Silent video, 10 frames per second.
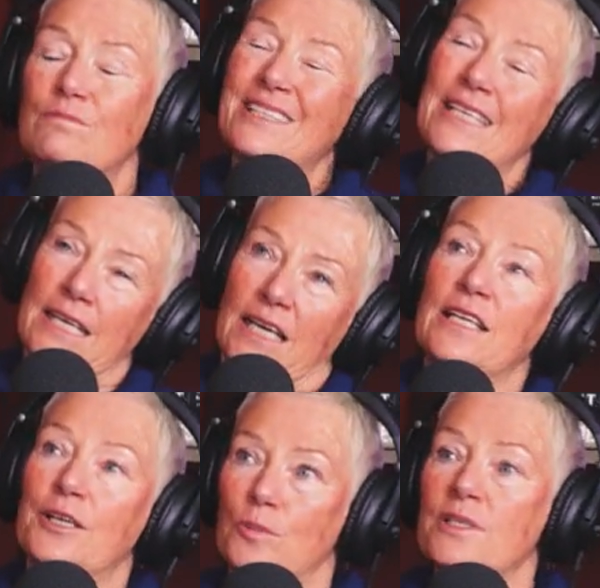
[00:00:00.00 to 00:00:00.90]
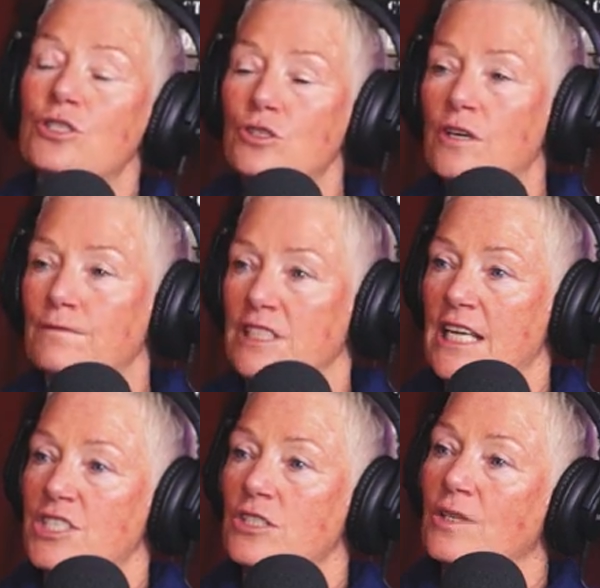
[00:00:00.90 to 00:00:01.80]
yeah, a little bit too
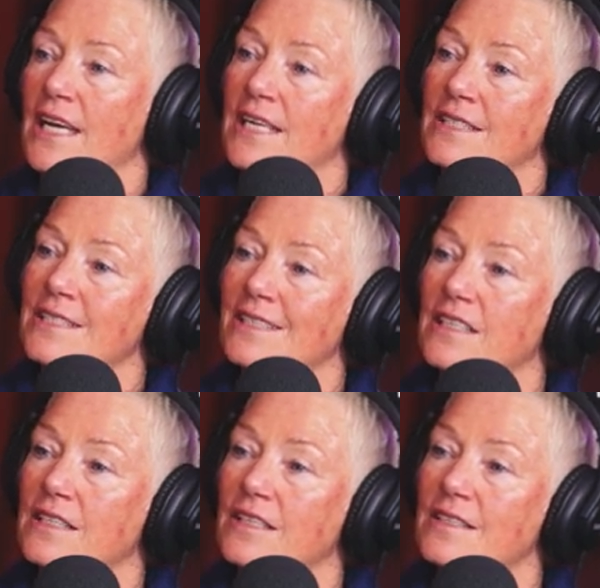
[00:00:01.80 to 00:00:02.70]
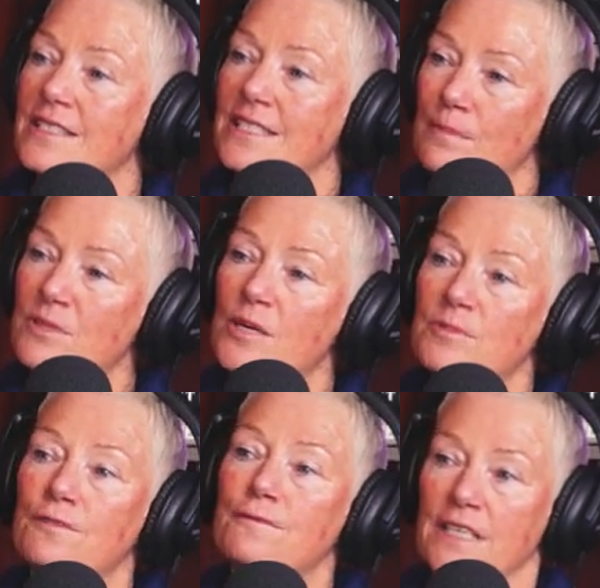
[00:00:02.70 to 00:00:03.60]
confrontational and
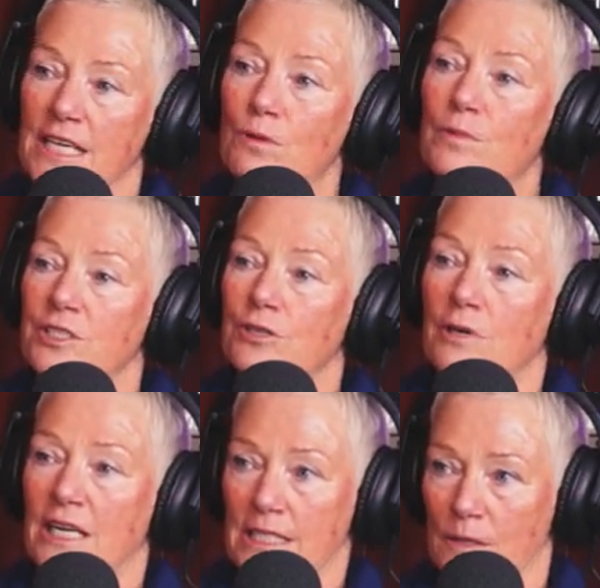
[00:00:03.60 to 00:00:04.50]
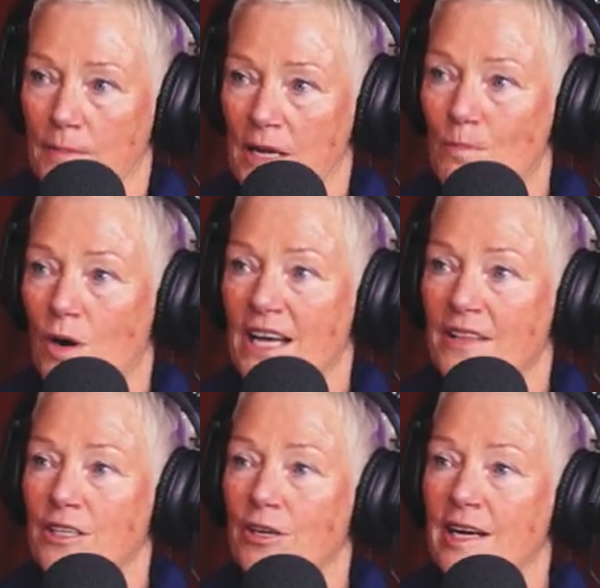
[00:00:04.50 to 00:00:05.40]
sometimes you forget when you're writing memoir
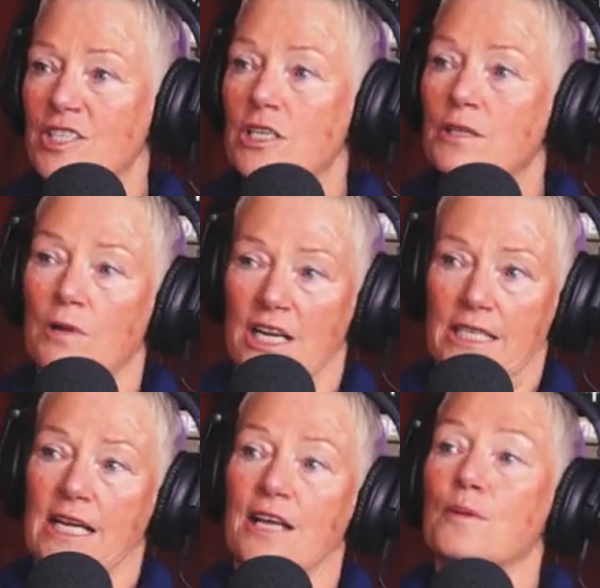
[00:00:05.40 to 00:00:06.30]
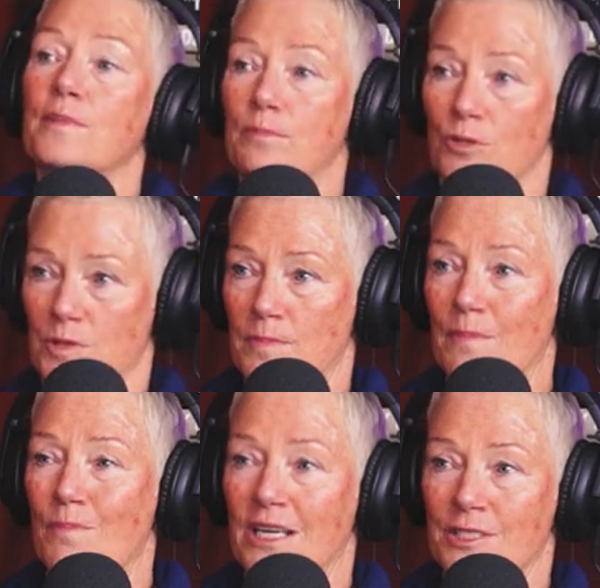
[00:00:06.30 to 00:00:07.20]
that you're actually writing other people's
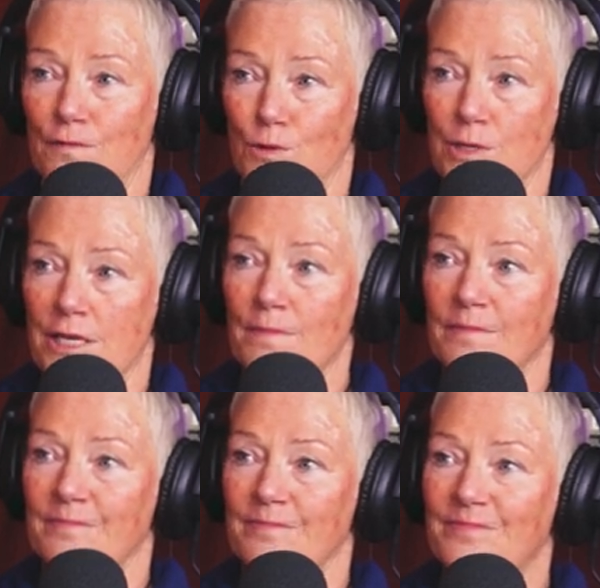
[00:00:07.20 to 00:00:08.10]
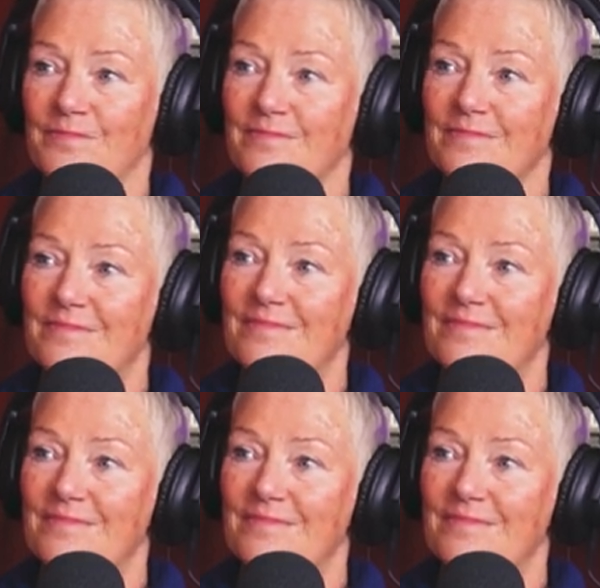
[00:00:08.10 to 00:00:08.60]
memoirs for them. Yeah.